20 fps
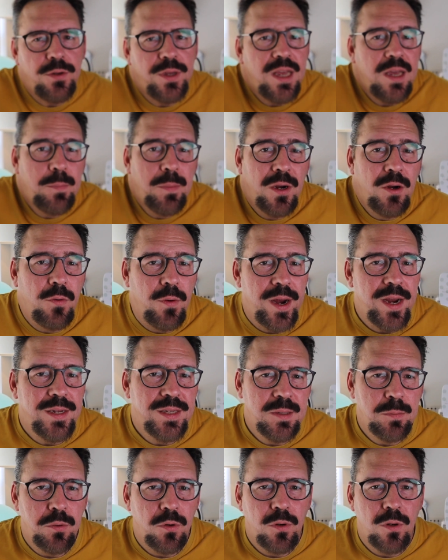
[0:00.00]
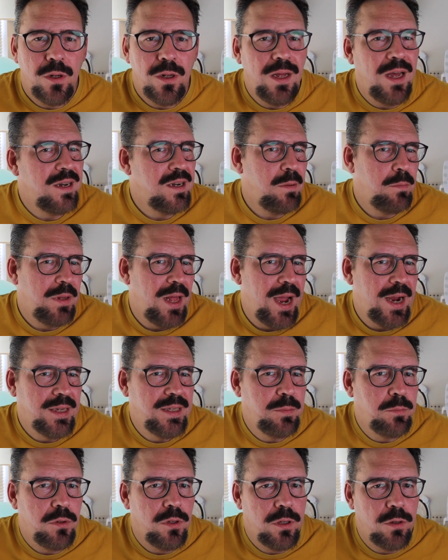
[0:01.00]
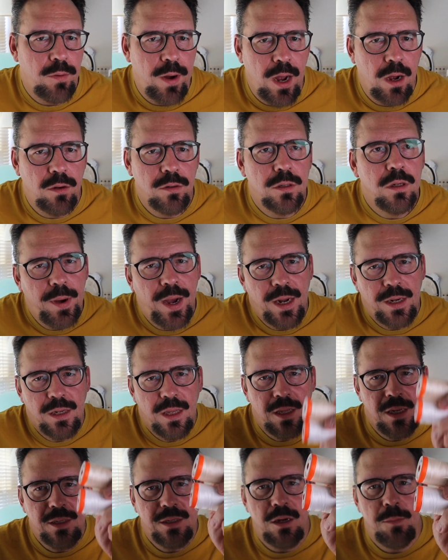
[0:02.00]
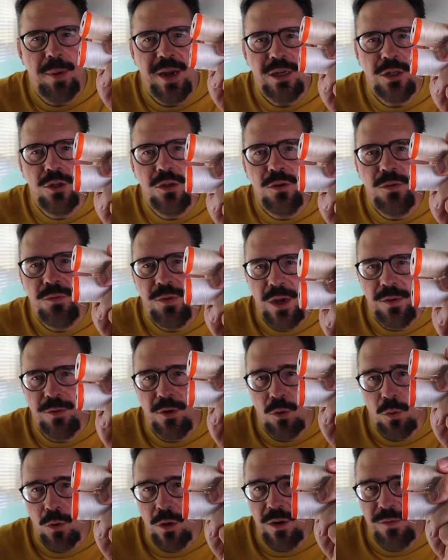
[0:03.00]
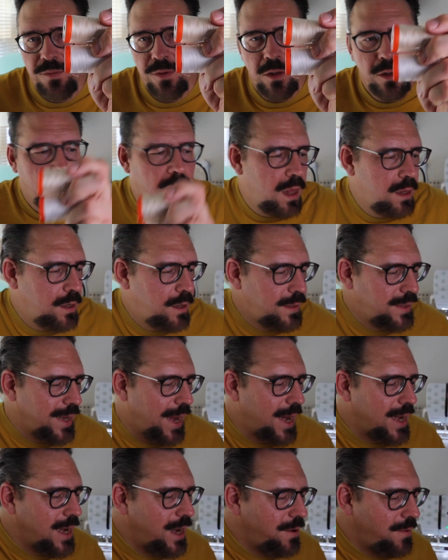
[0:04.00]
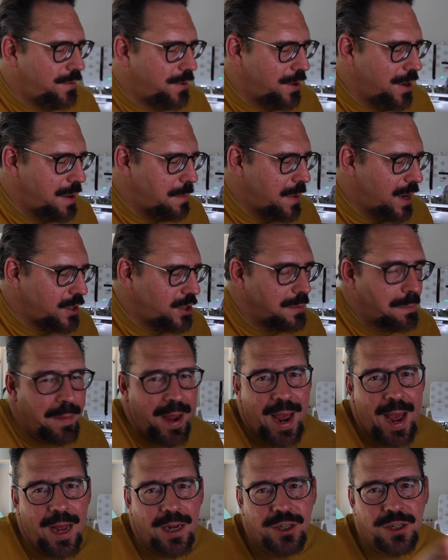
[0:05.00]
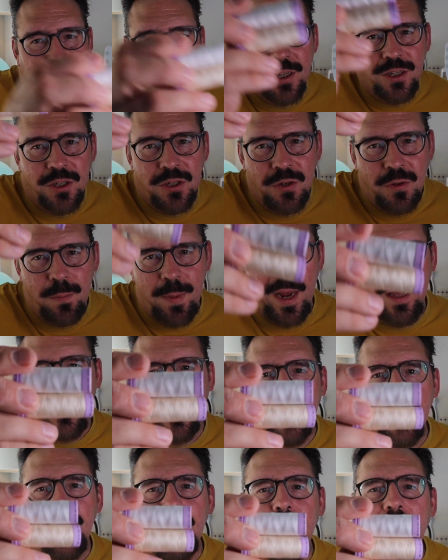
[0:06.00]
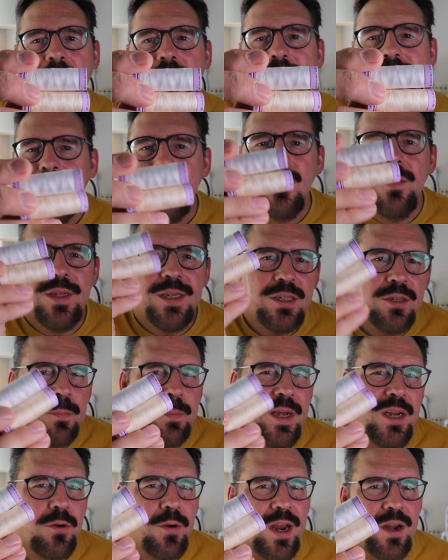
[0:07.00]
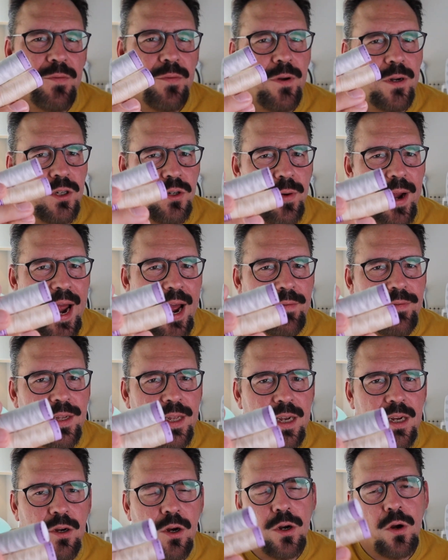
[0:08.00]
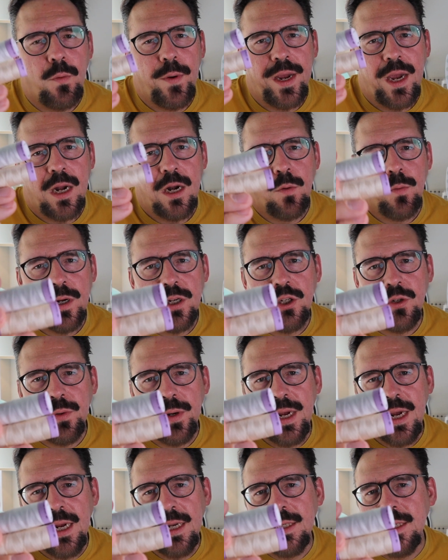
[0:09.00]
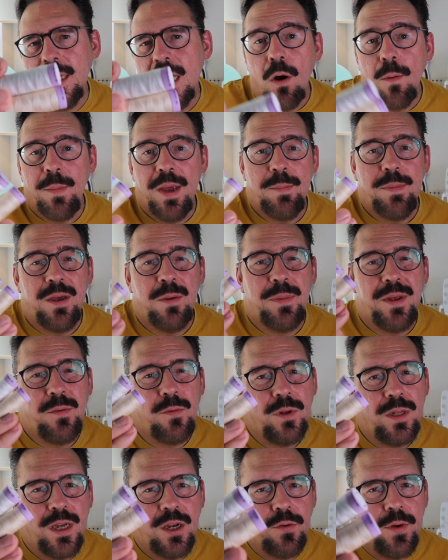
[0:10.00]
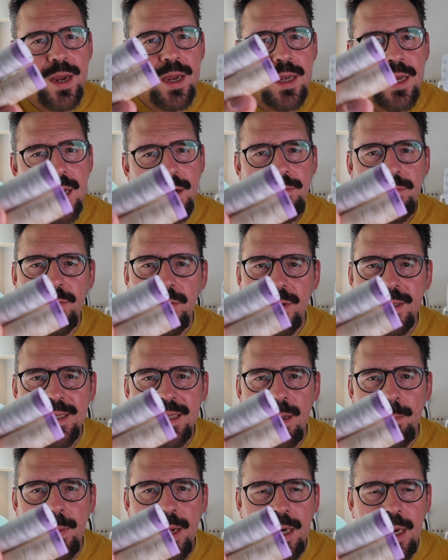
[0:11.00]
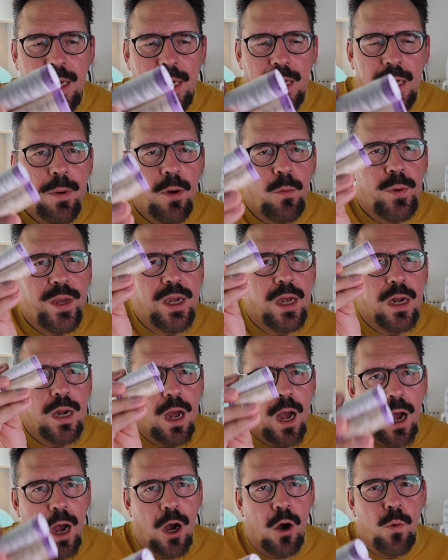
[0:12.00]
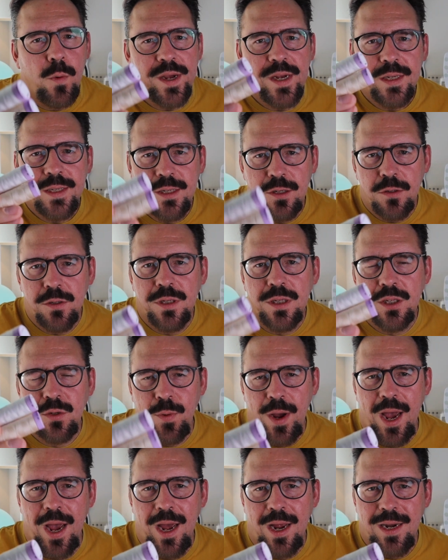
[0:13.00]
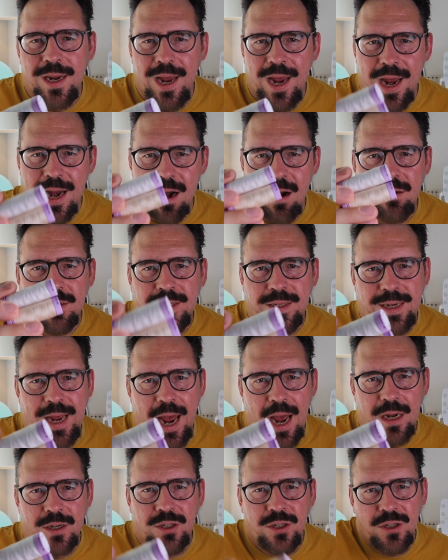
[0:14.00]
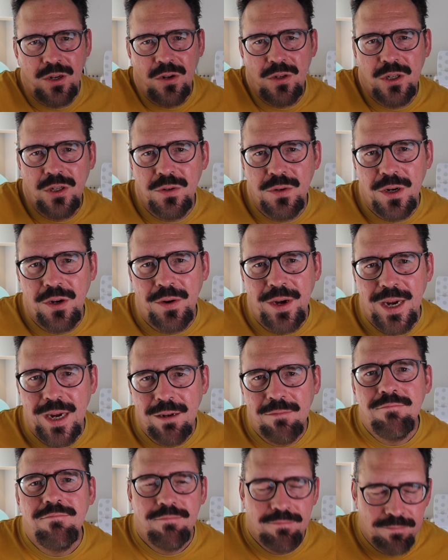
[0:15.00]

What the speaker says: keep a gray spool and a black spool around, but these are my 2 favorite Aurifil colors, and they very much match the 2 Mettler threads. So this would be great for traveling or going on a retreat, or maybe it'd be a really great gift for somebody, but we can always use thread in our stash. Don't you agree?